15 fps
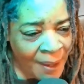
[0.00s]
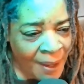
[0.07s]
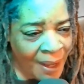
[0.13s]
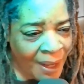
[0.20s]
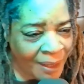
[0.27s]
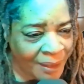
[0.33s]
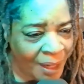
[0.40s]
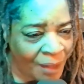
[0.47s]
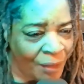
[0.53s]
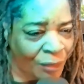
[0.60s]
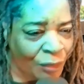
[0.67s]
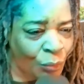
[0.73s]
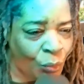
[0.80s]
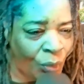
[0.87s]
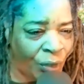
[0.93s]
Another
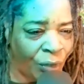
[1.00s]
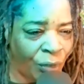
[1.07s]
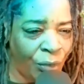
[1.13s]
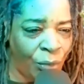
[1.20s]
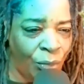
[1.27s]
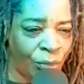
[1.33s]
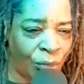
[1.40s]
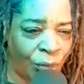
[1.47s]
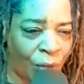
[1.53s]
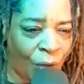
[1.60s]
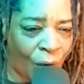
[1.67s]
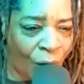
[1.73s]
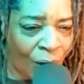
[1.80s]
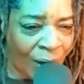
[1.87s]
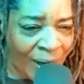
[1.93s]
Twitter user
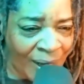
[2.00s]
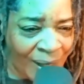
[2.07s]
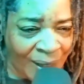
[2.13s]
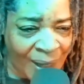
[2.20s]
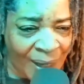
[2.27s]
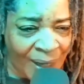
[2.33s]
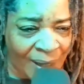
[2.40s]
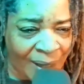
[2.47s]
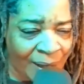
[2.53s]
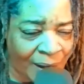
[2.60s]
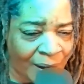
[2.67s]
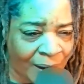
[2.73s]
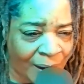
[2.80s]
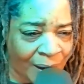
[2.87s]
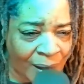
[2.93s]
called AK
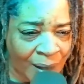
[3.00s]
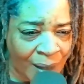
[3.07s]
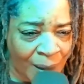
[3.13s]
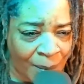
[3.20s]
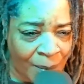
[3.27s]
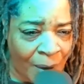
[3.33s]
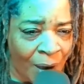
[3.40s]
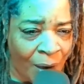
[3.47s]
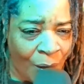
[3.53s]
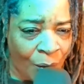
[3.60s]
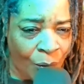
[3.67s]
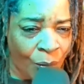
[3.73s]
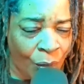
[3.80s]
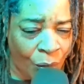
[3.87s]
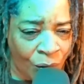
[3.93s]
Kamara
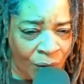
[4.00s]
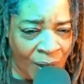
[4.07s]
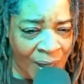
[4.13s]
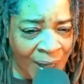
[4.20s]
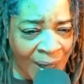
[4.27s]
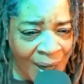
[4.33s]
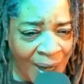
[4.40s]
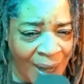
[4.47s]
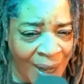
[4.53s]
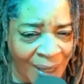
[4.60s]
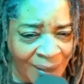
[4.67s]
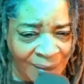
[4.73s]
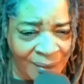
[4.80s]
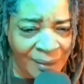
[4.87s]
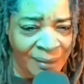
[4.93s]
wrote,
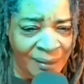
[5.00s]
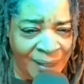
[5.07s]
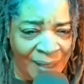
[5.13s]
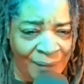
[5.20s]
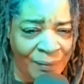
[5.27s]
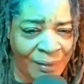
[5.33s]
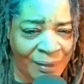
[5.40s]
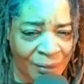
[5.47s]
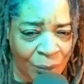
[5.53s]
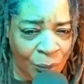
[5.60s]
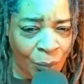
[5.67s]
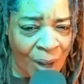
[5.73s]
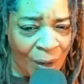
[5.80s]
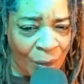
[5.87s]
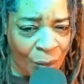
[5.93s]
Angela Davis, the
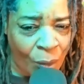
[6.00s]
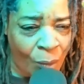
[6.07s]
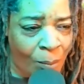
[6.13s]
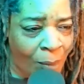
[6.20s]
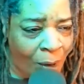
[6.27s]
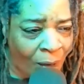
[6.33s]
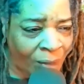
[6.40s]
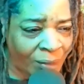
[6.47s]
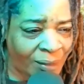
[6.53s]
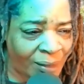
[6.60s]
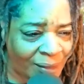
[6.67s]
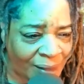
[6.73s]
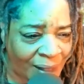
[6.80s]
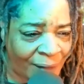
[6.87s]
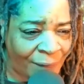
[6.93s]
radical
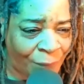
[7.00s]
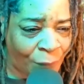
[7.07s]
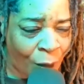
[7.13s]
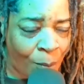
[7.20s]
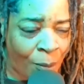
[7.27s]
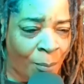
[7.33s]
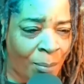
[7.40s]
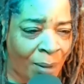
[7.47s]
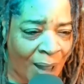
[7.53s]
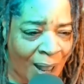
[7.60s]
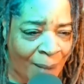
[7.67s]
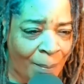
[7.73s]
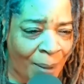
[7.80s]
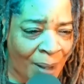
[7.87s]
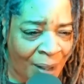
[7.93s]
Marxist and former
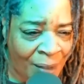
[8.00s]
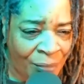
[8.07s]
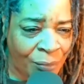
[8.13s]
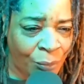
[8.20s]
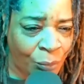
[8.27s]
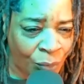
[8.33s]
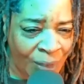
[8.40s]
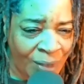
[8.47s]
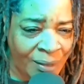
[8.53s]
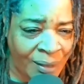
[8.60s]
Black Panther, recently